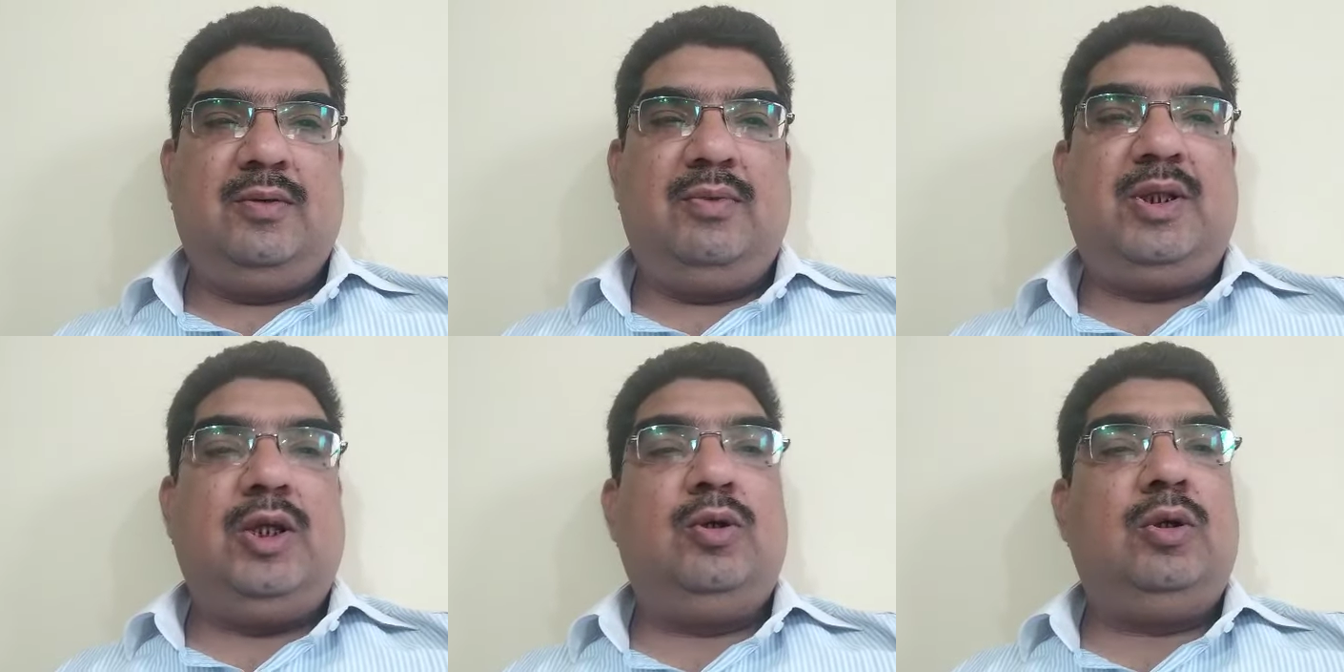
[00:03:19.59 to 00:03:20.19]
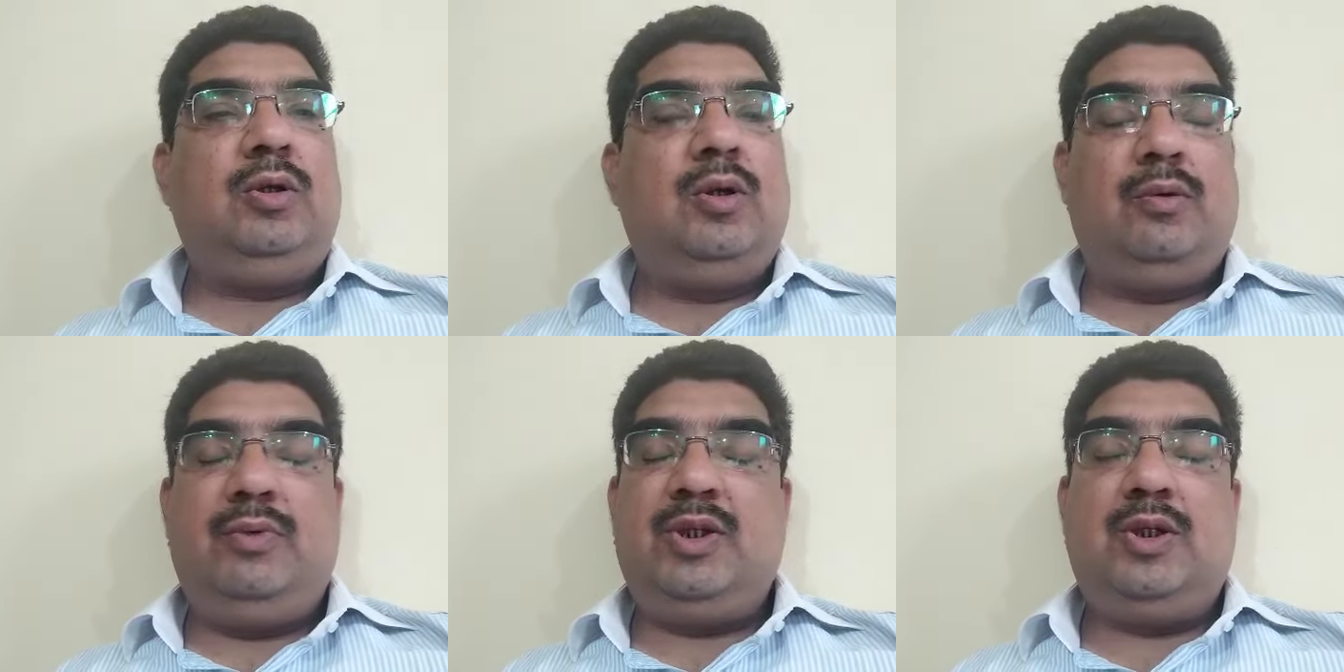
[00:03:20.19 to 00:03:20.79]
We
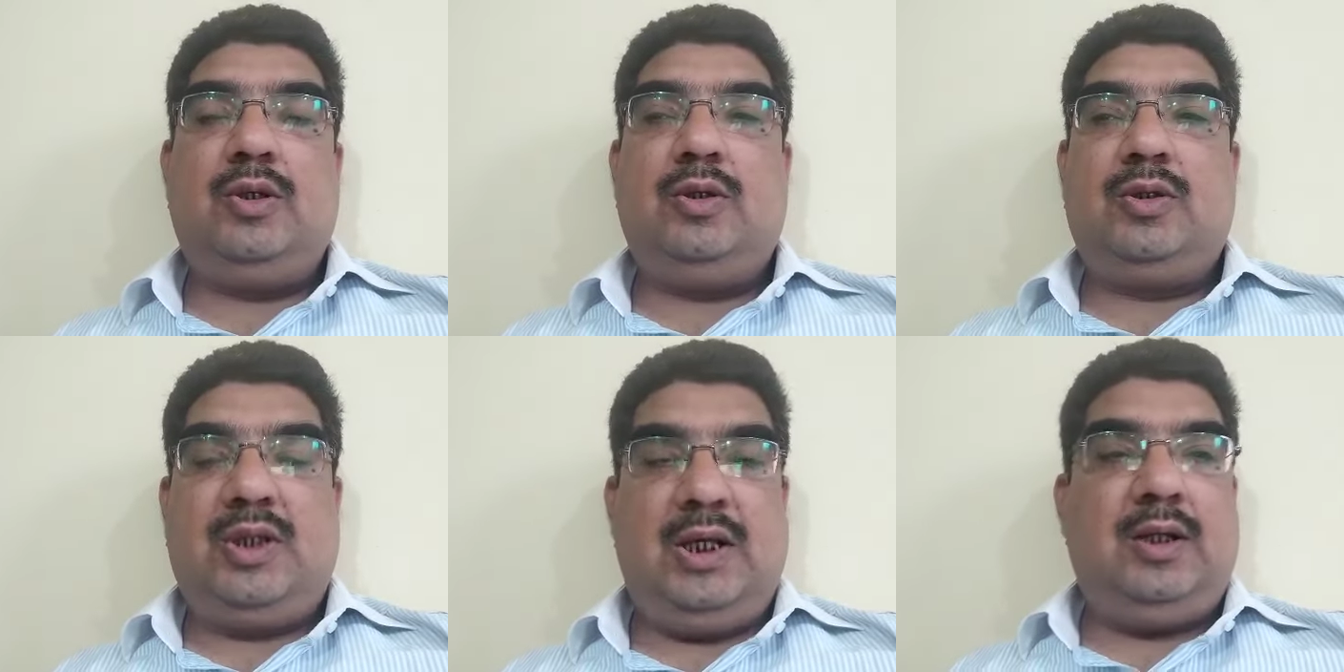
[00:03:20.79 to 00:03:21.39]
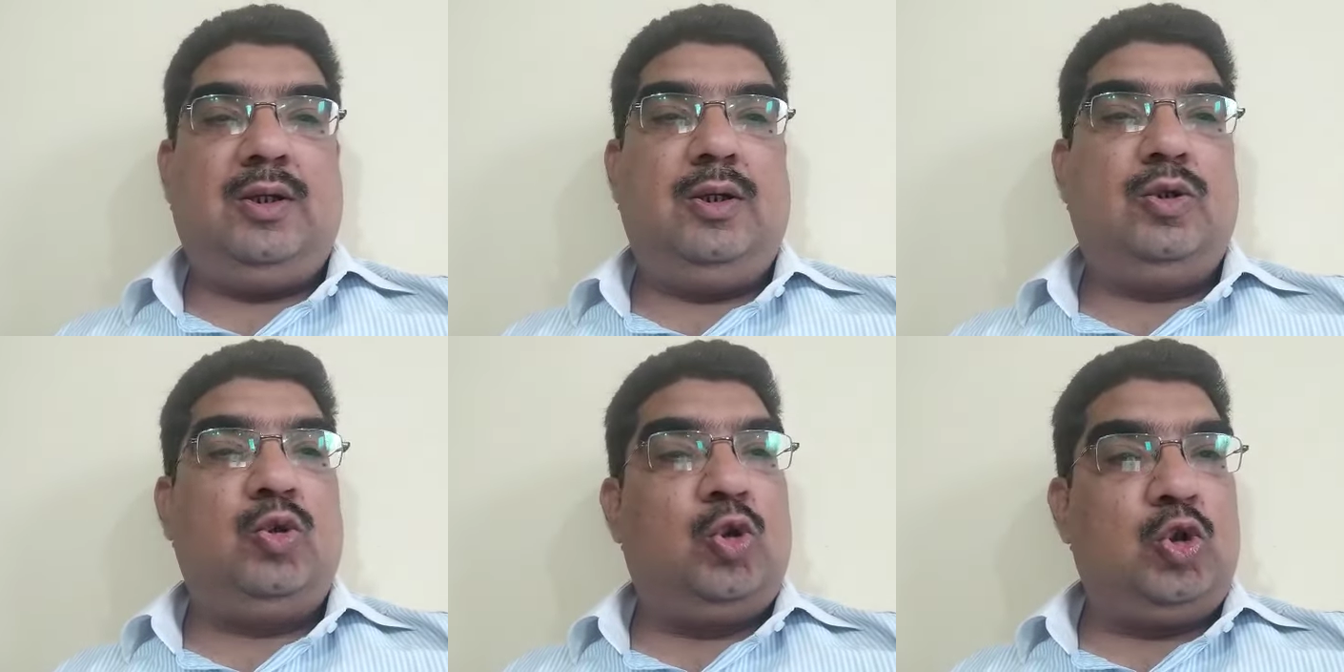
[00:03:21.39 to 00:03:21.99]
think
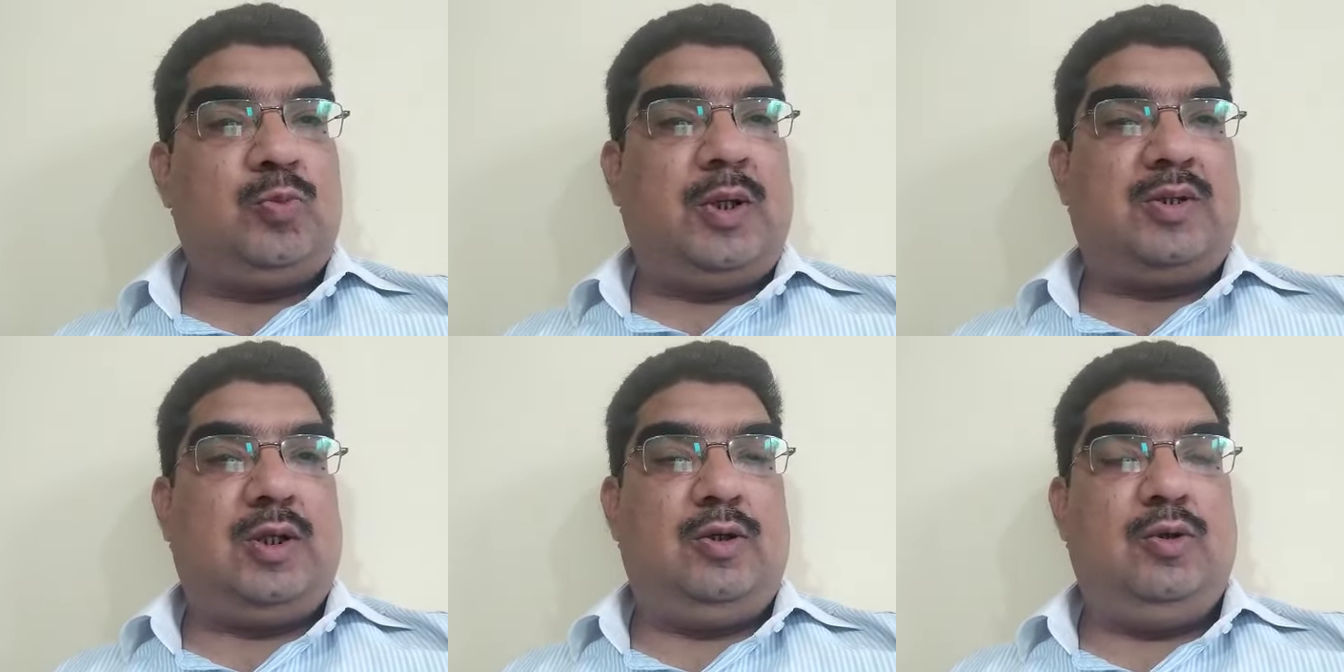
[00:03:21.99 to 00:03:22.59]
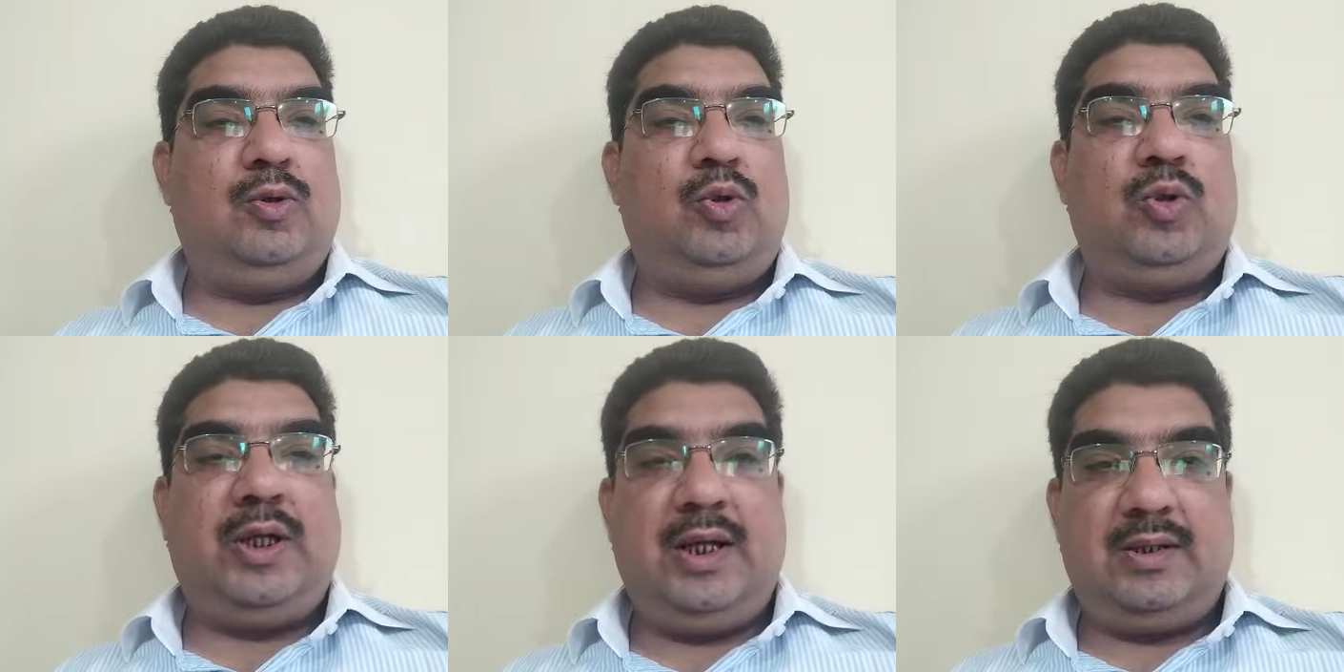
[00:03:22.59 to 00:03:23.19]
those person
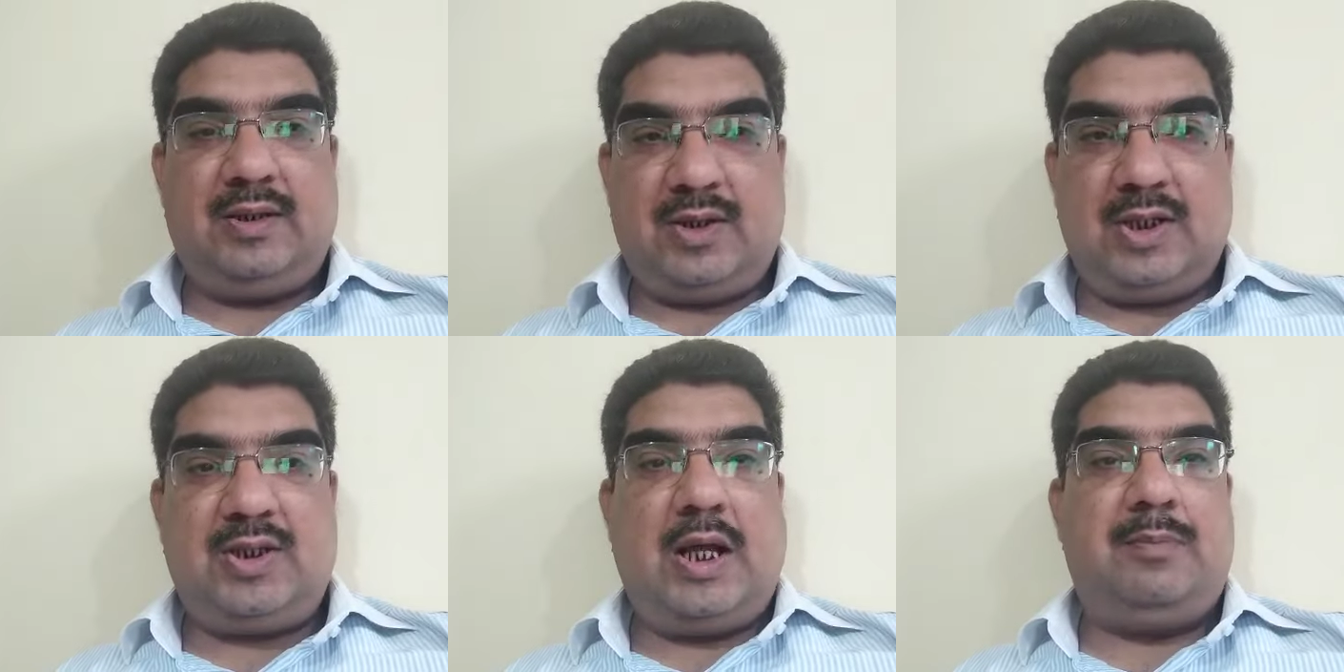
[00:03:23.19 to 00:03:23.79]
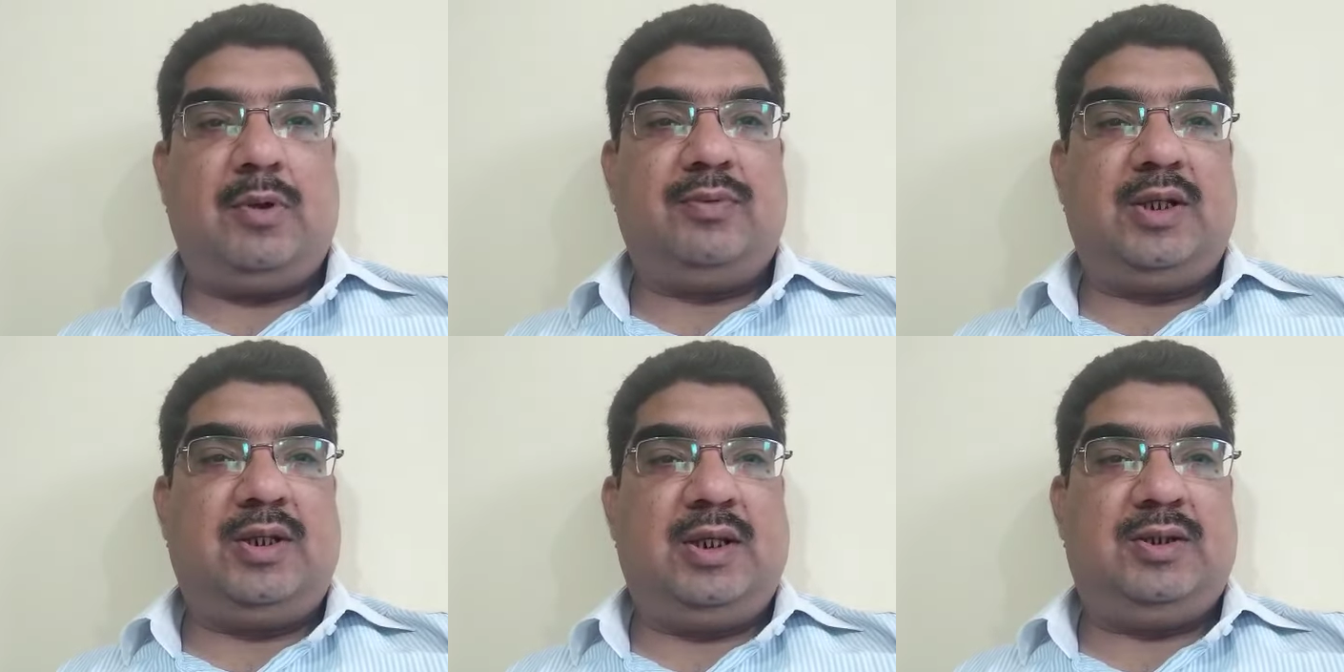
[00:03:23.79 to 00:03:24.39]
who take such type of
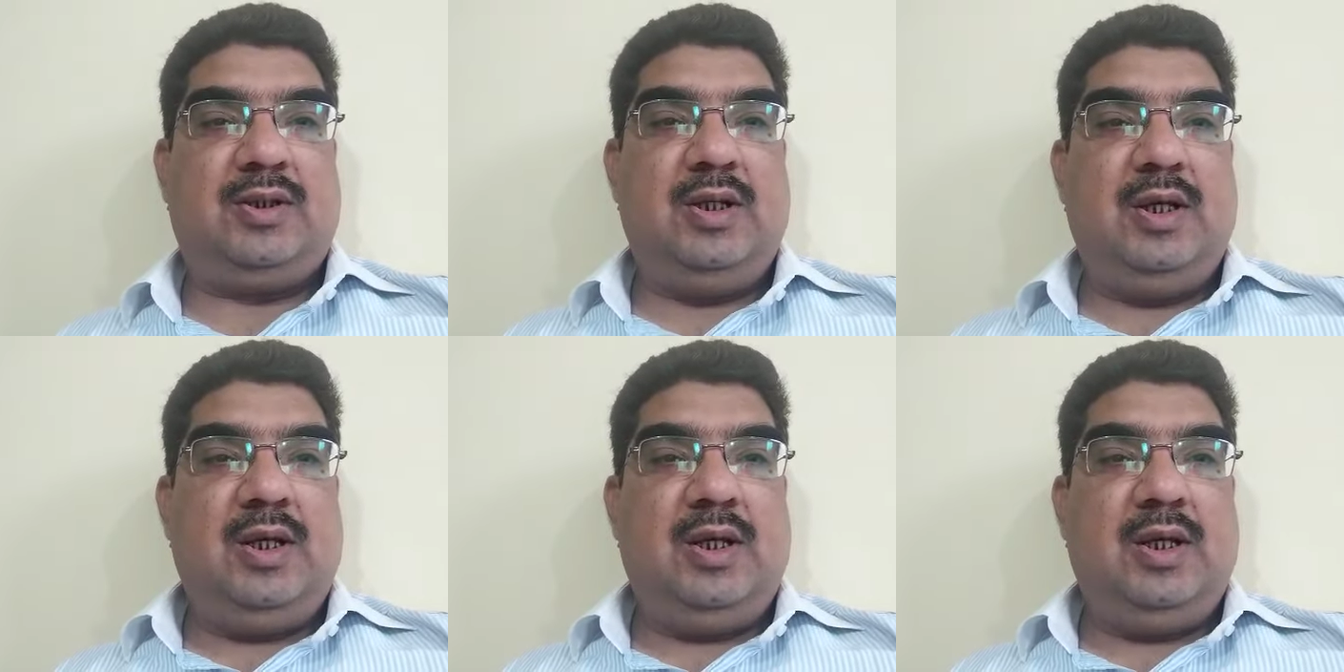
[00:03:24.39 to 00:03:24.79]
the things,